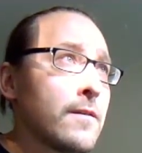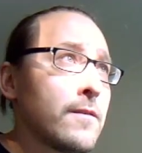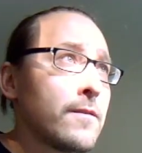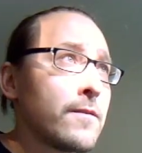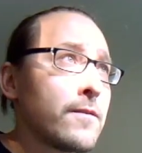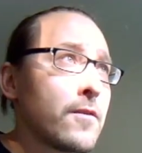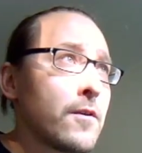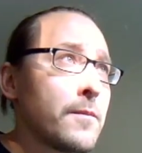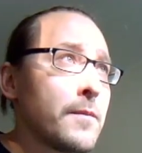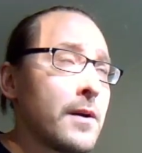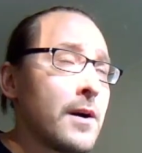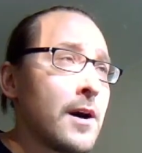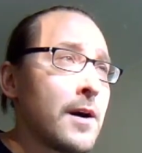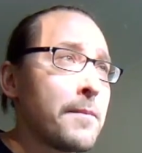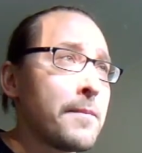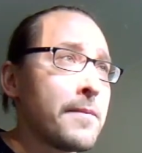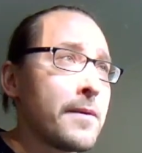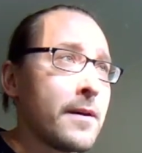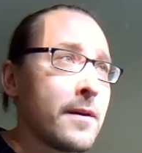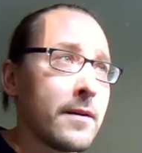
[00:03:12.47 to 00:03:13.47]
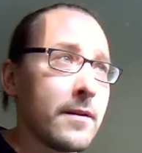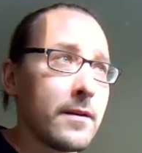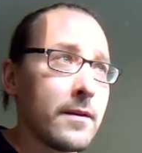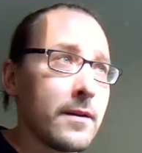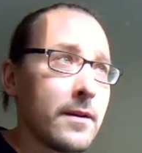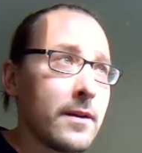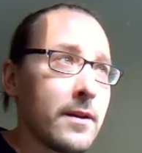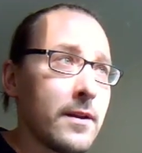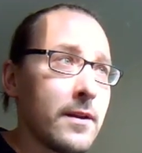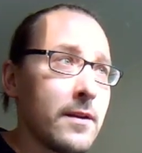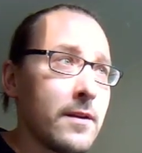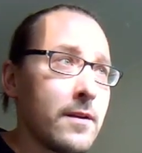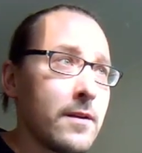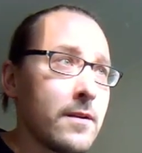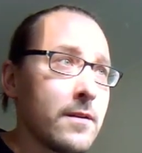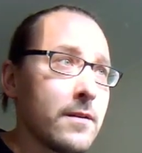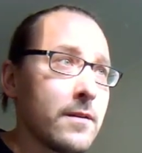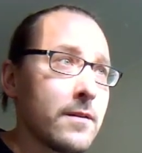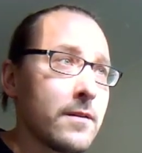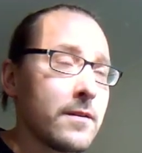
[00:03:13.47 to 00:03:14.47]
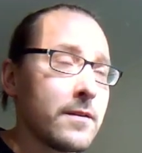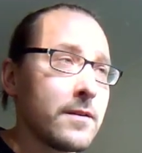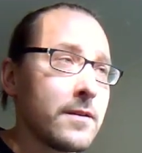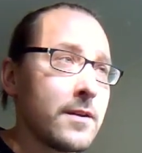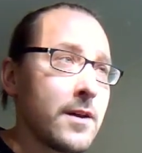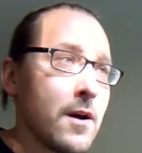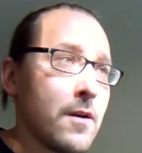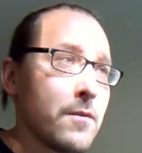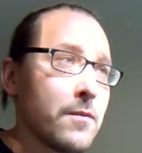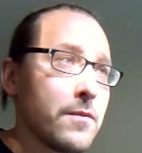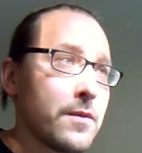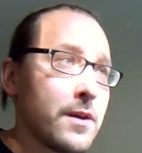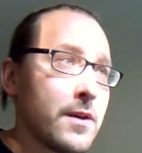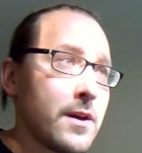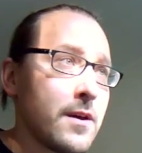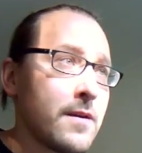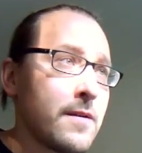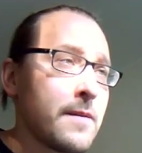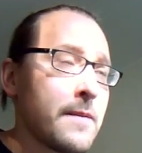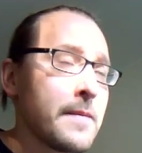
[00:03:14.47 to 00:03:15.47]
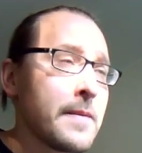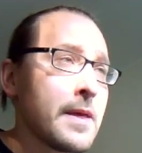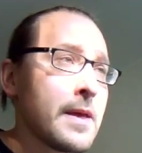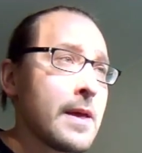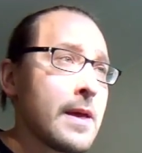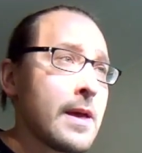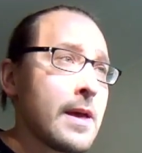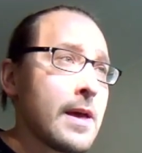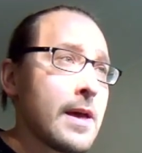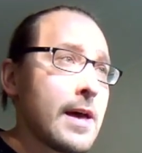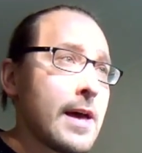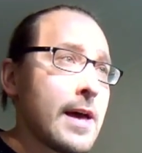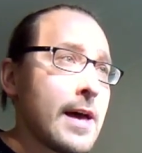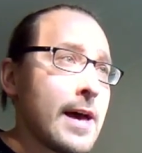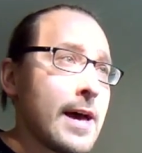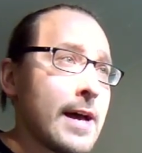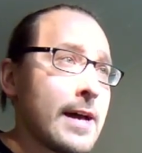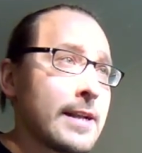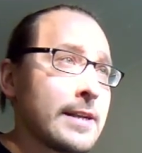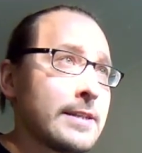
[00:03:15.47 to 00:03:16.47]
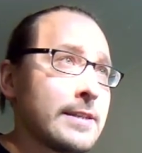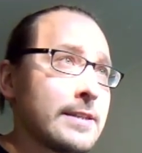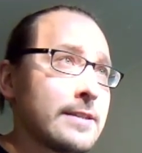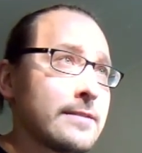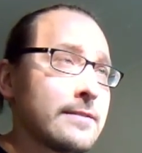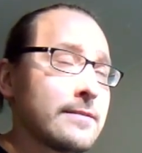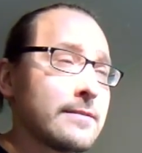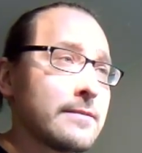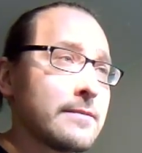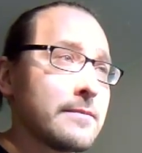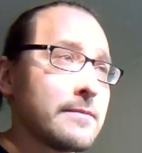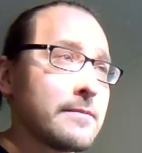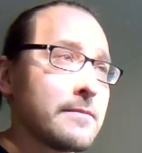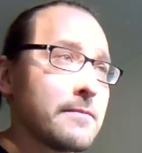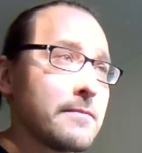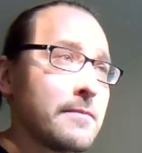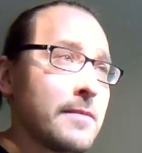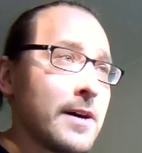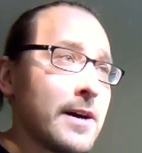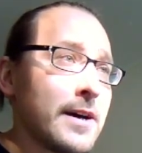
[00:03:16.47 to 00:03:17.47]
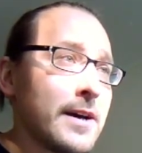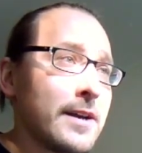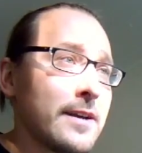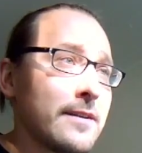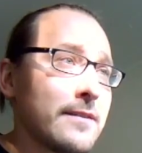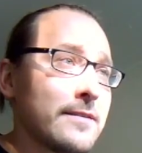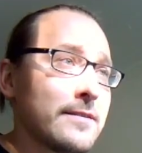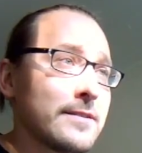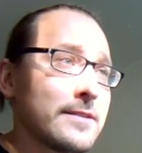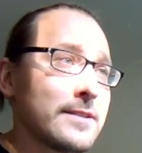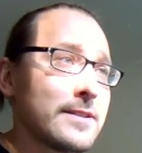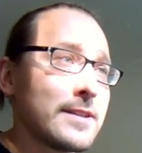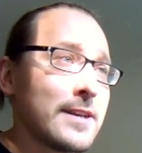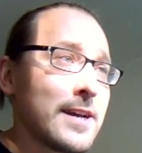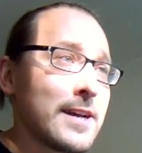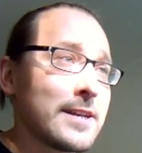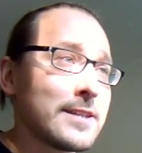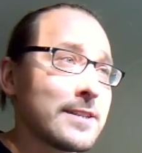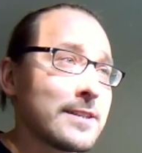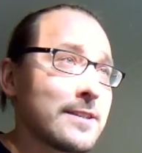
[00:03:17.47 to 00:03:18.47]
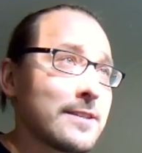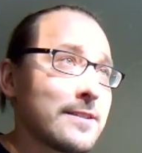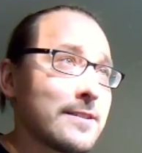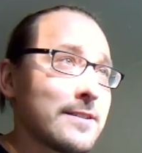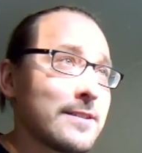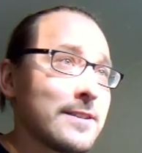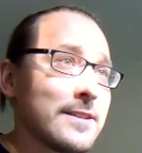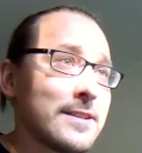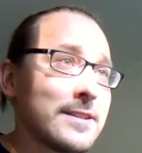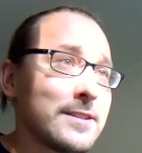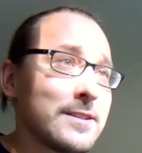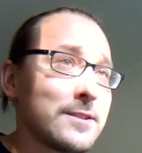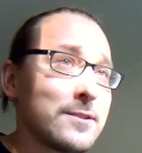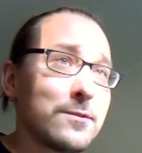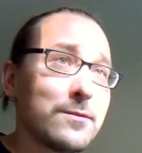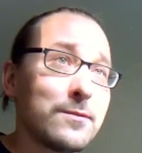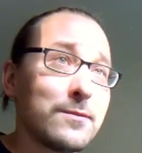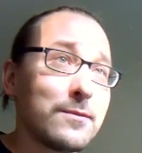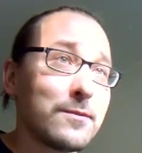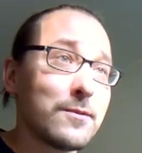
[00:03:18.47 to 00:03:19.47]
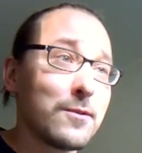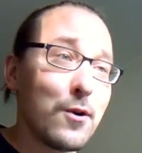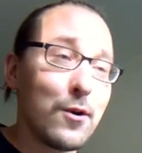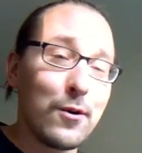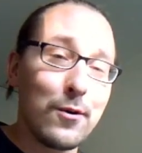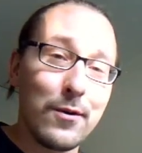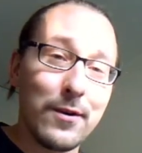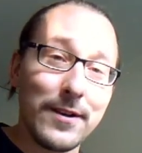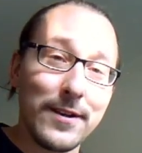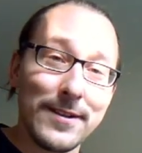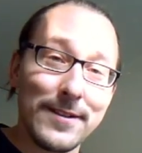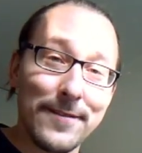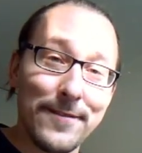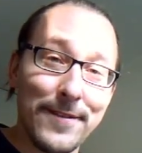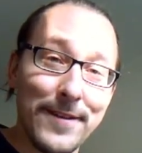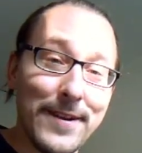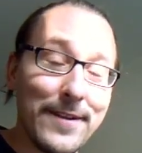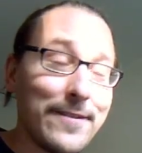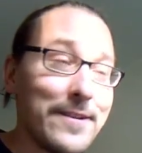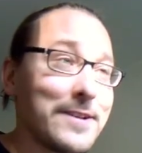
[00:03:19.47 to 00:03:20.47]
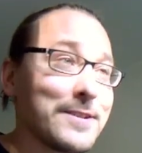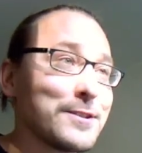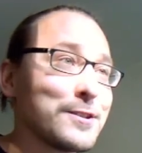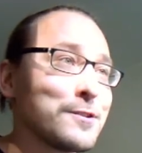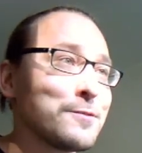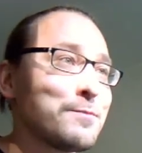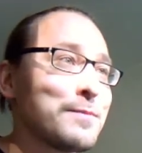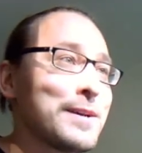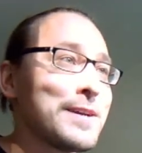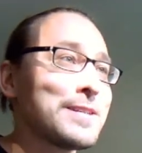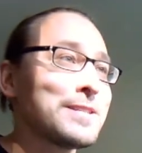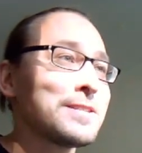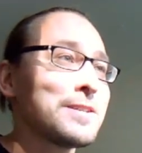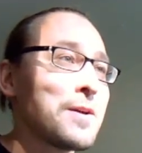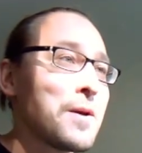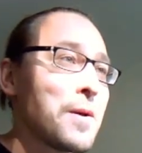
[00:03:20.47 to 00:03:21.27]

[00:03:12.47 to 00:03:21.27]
from up here down there, and my task is to conquer the Federation space.